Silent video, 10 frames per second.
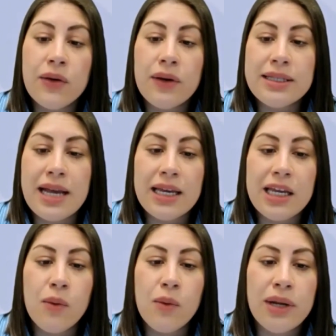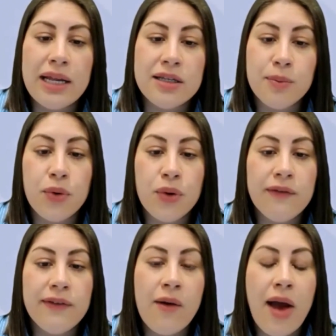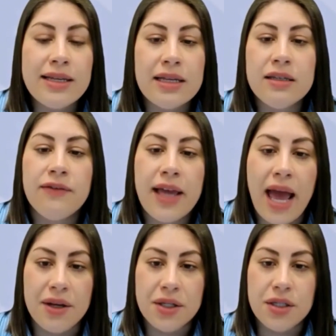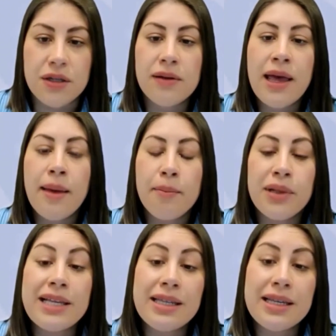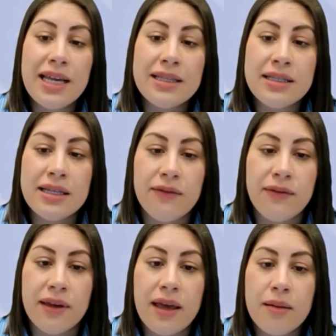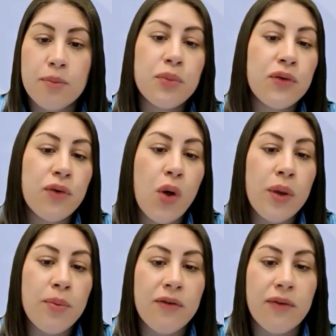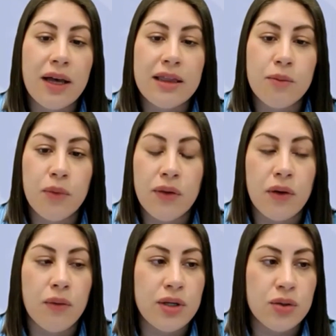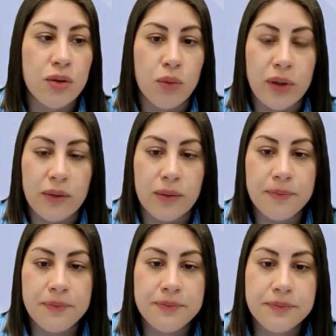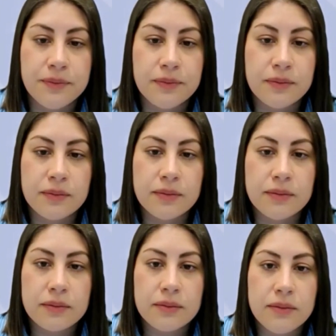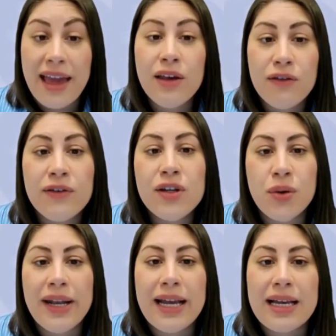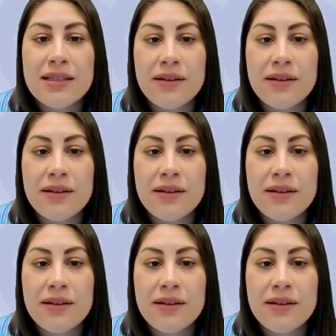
your executor will need to prove their identification, plus a death certificate before we provide them with your original will. Thank you for joining